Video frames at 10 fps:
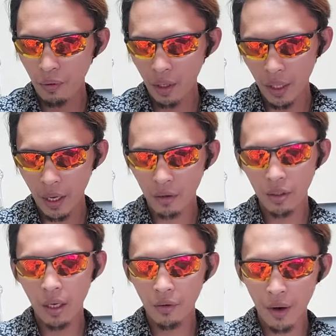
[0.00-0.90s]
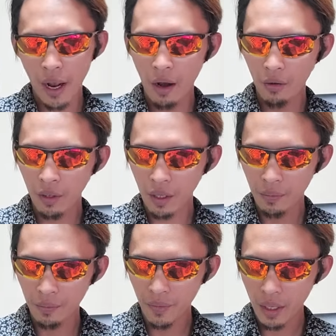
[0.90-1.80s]
pulling out the crown
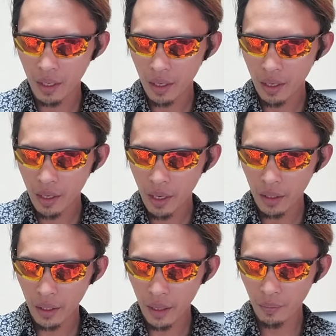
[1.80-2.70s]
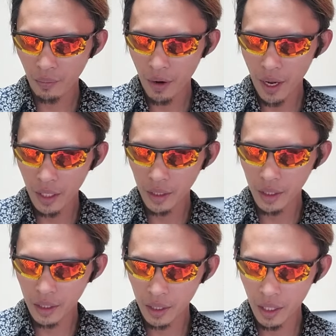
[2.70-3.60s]
and then press